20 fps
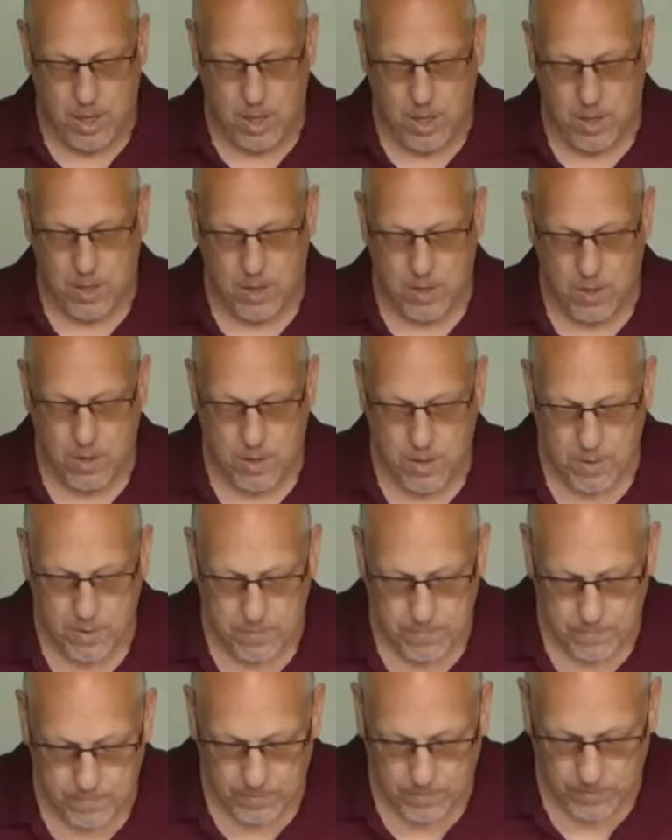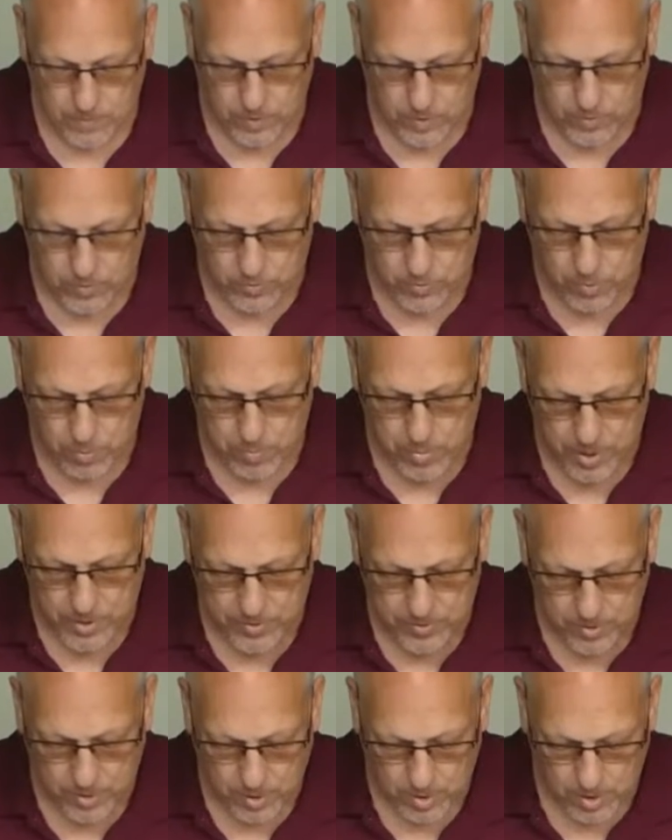So
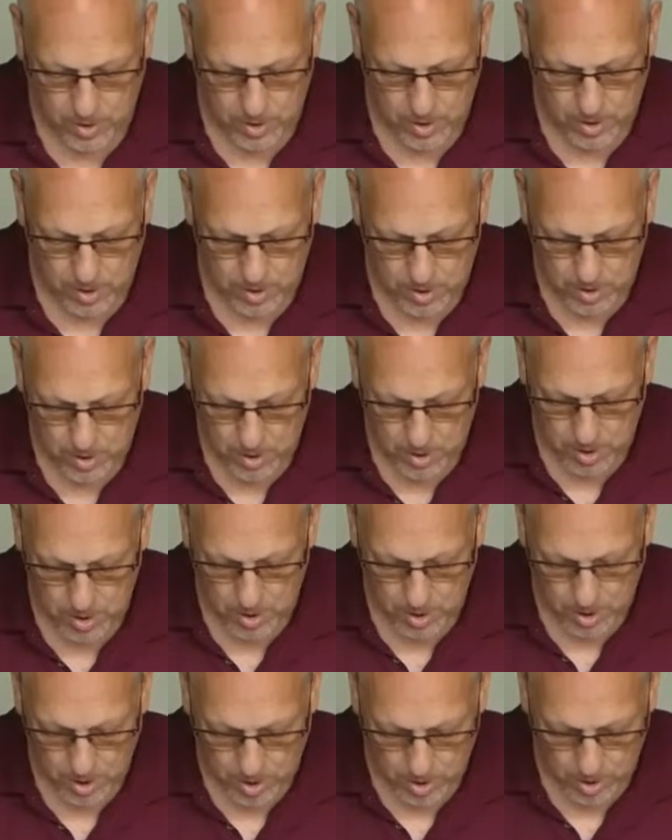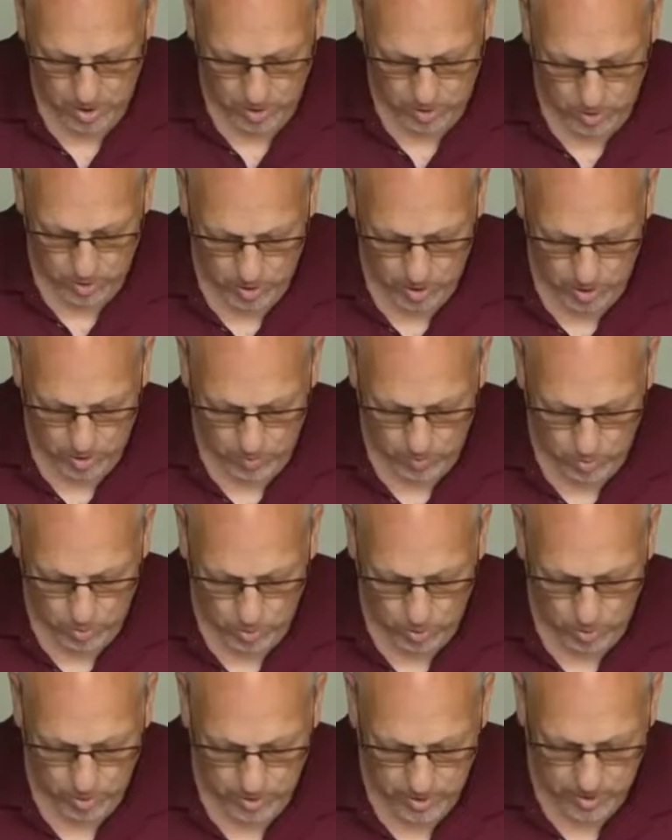basically, you're gonna
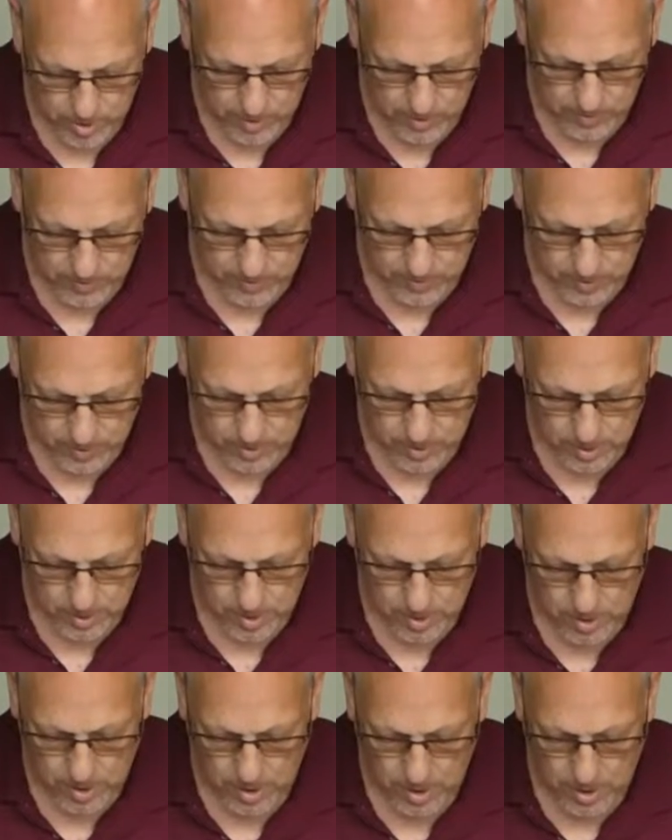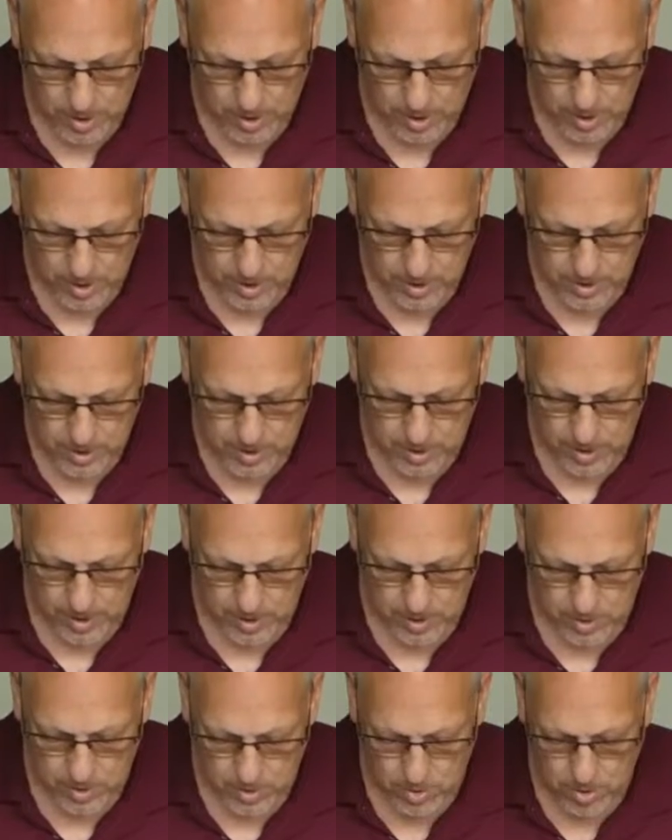roll these
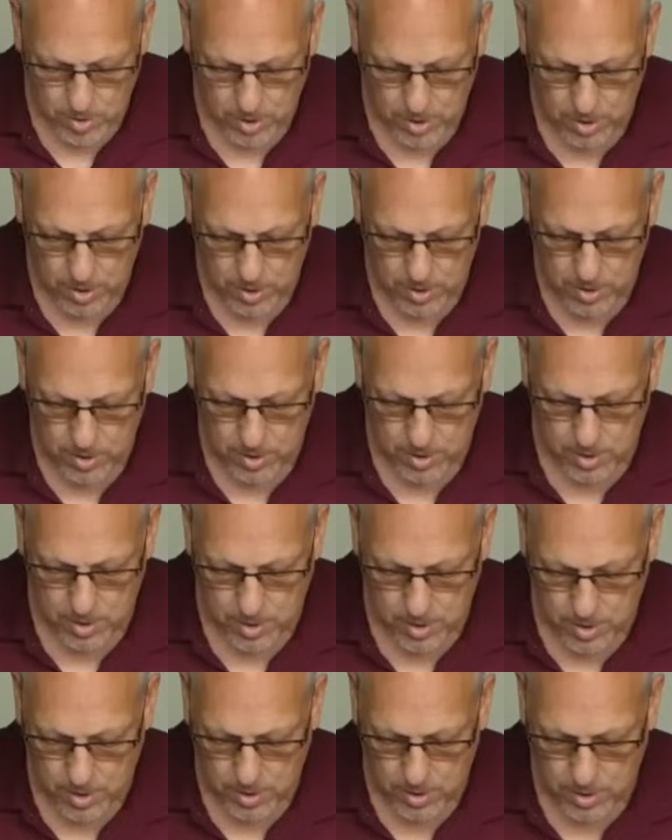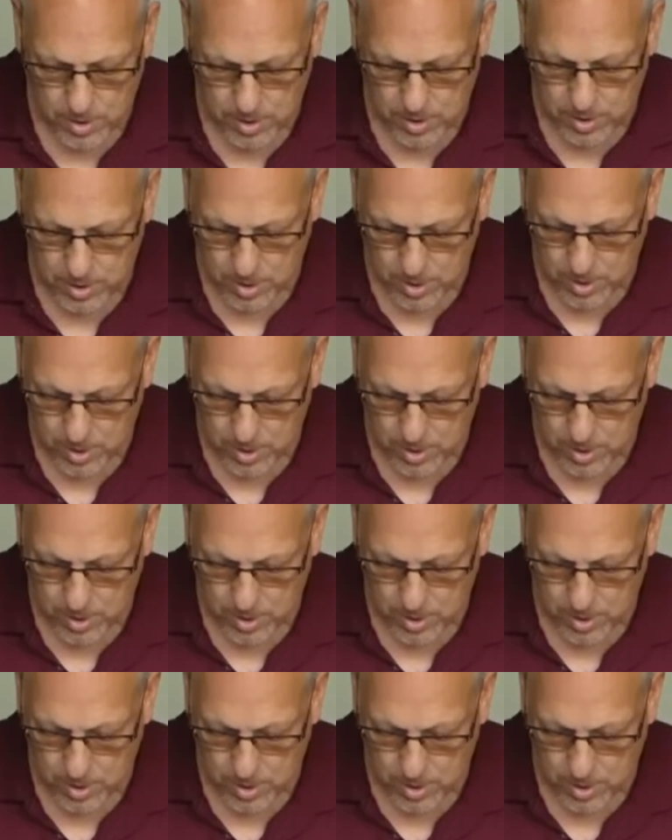together in the